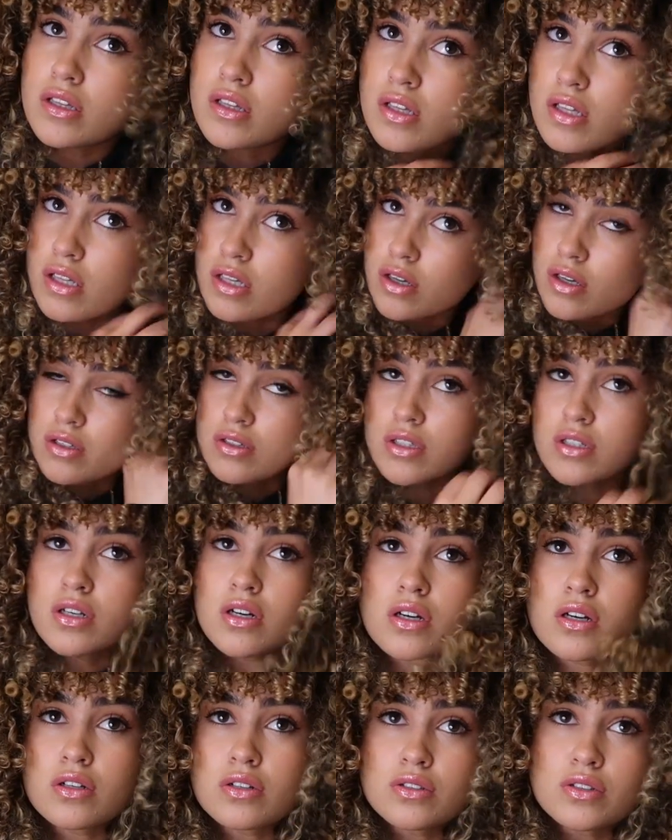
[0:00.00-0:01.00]
Let all the
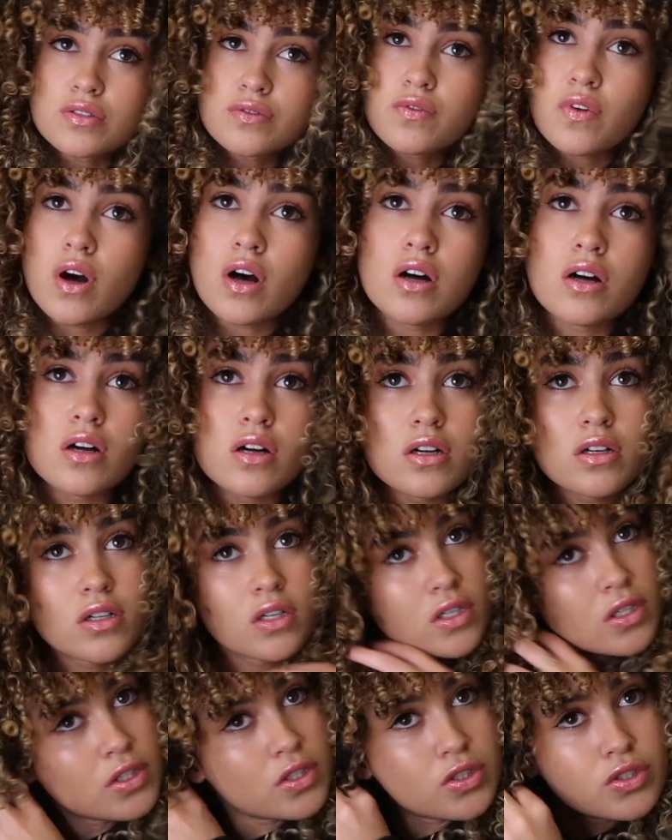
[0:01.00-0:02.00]
curls fall
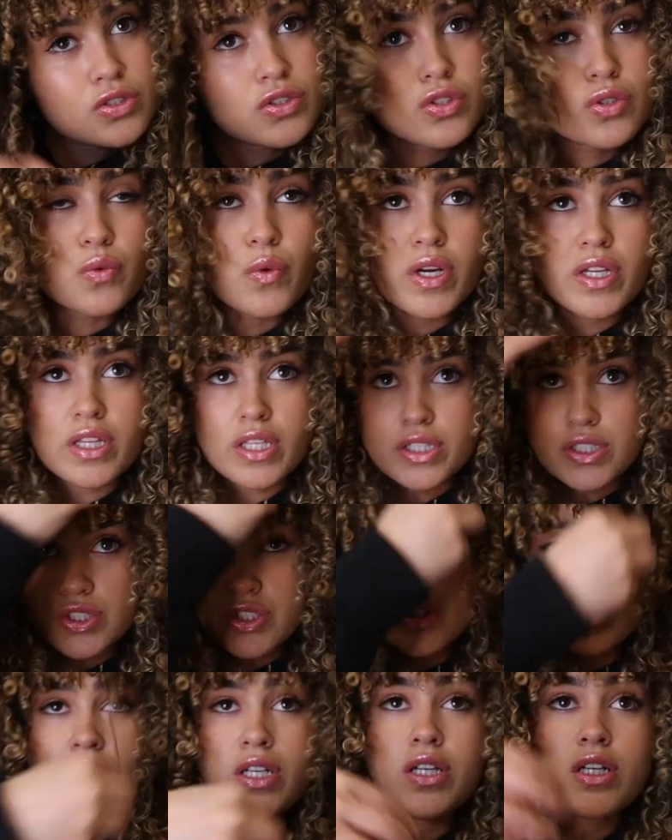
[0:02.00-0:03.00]
to where they
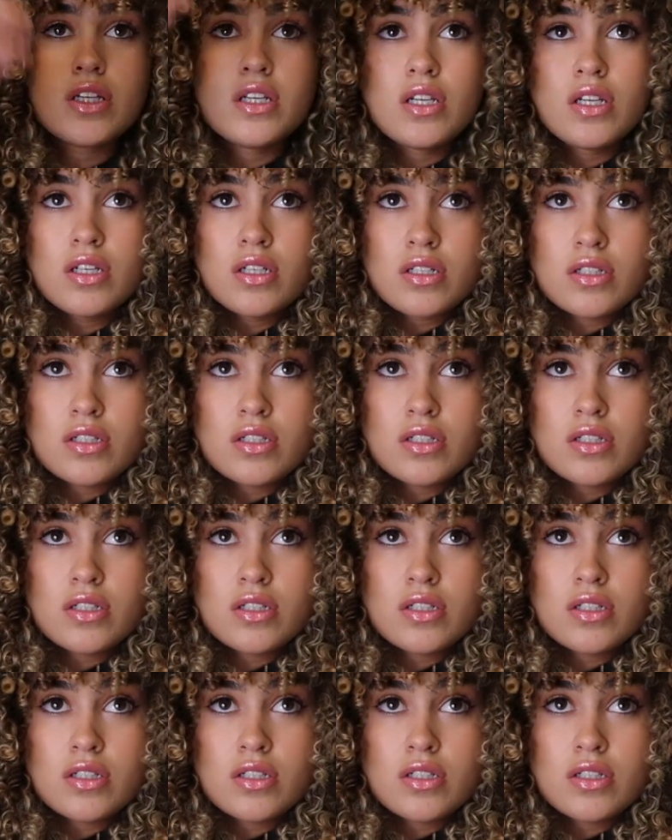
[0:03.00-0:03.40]
should.